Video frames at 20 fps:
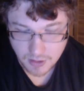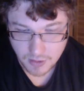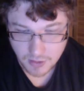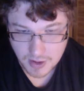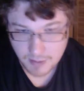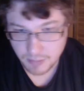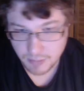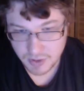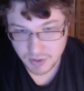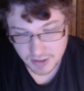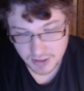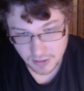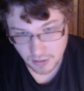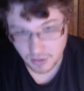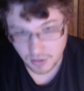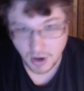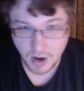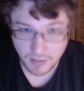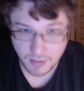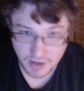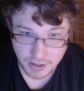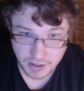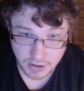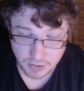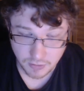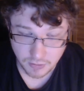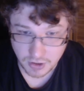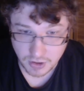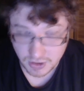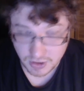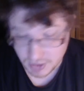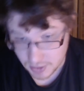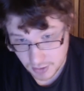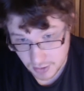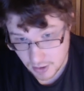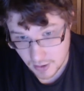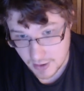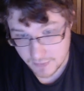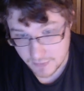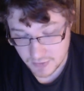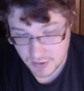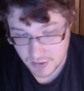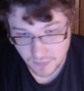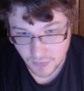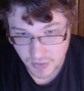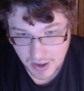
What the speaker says: that particular combination of words because, I've said